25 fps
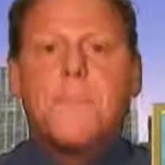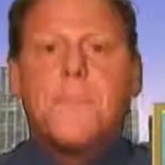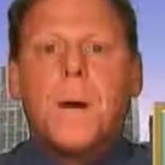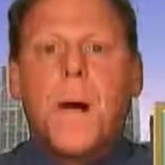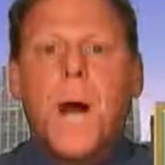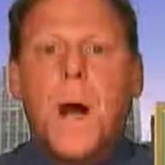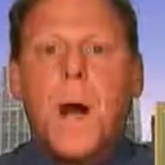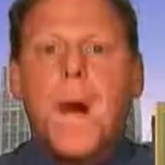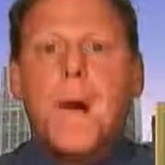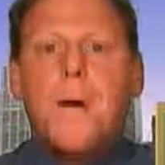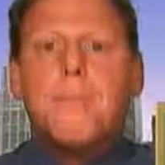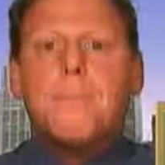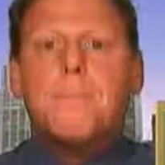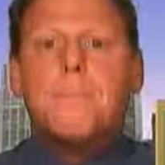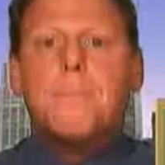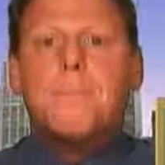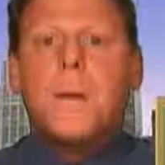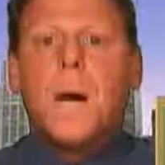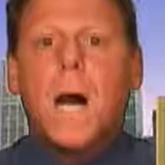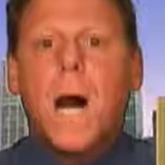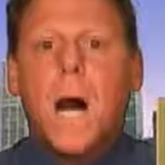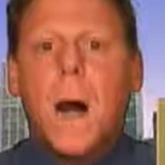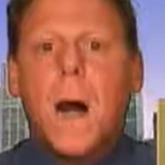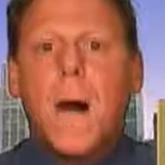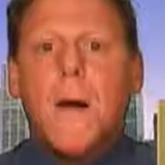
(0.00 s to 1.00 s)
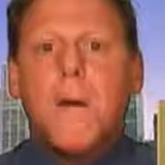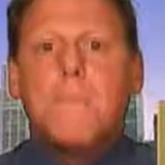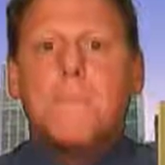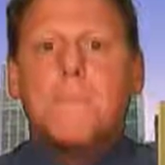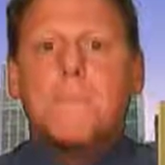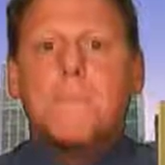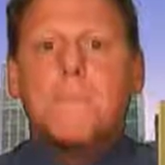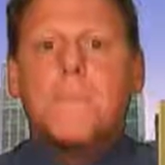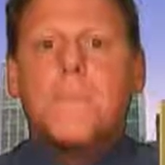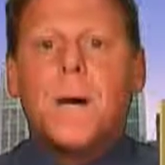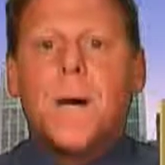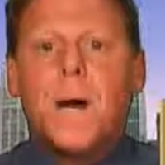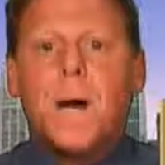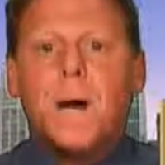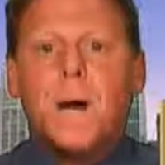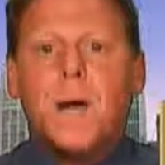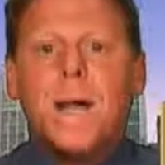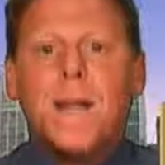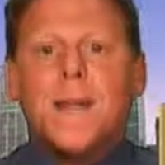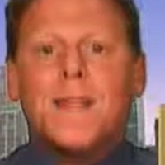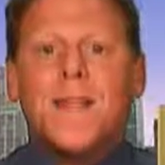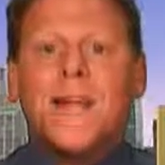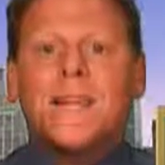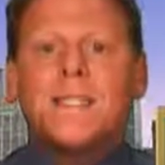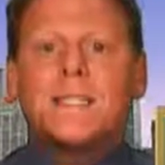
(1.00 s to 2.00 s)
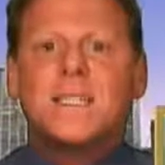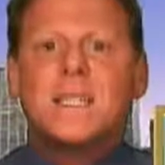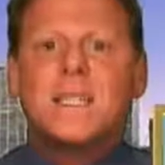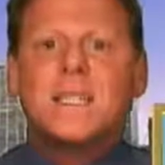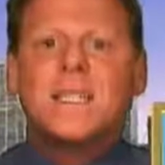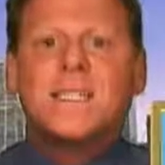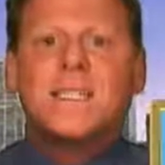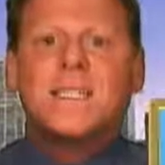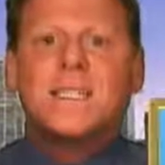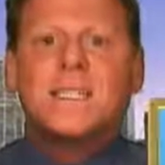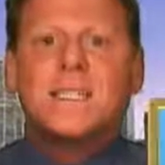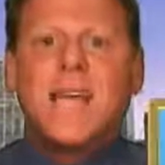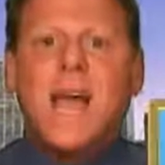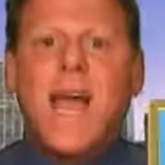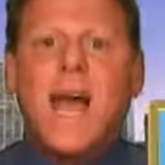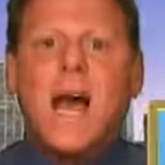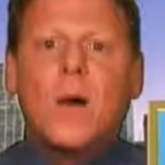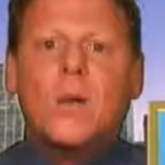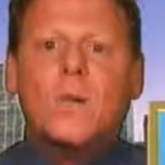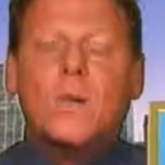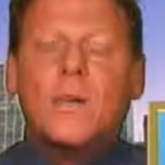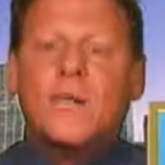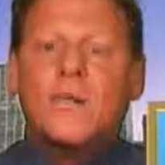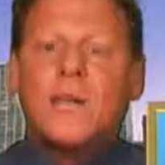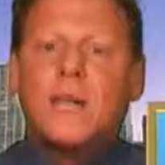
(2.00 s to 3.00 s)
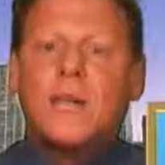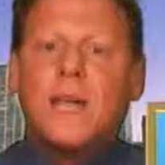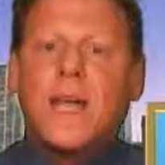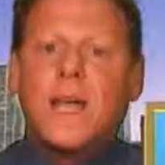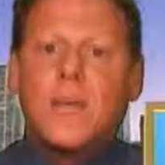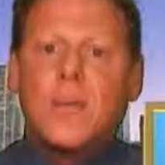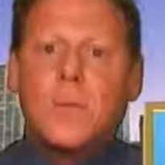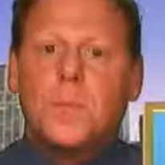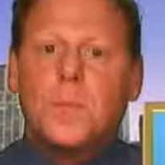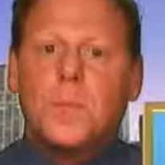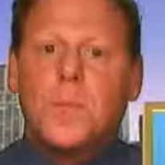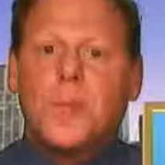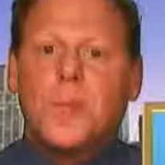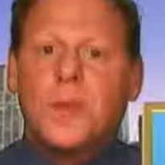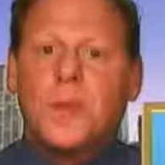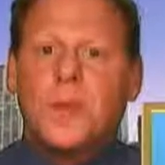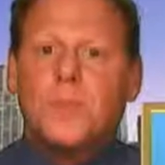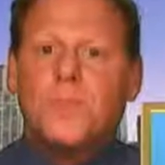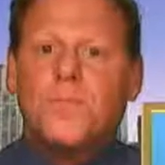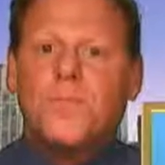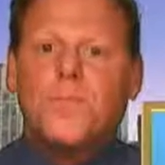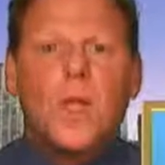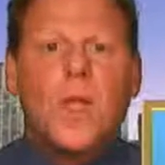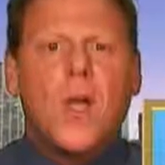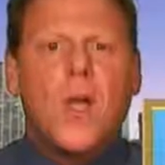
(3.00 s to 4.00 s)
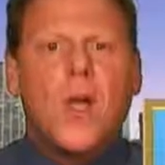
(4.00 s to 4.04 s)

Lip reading: P, p, p. That's the sound of the letter P.